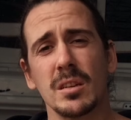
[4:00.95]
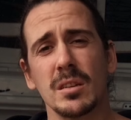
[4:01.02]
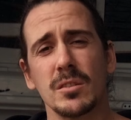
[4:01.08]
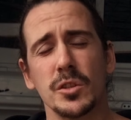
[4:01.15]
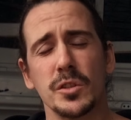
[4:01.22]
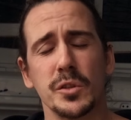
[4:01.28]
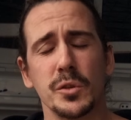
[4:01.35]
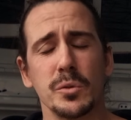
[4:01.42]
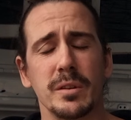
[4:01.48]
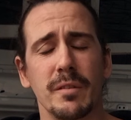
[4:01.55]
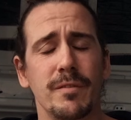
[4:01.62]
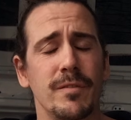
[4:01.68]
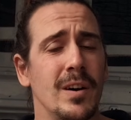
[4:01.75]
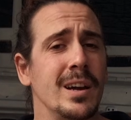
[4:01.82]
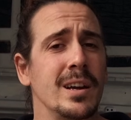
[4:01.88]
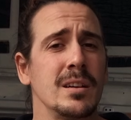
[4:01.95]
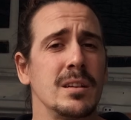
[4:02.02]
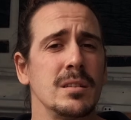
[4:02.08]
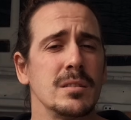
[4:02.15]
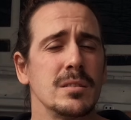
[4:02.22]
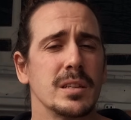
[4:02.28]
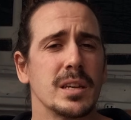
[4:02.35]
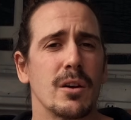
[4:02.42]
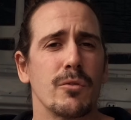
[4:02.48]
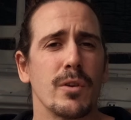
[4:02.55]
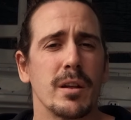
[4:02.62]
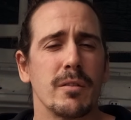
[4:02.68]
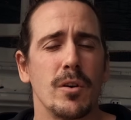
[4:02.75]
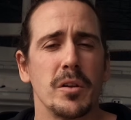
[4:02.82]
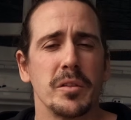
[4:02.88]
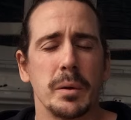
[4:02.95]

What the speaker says: just use a file to get rid of all the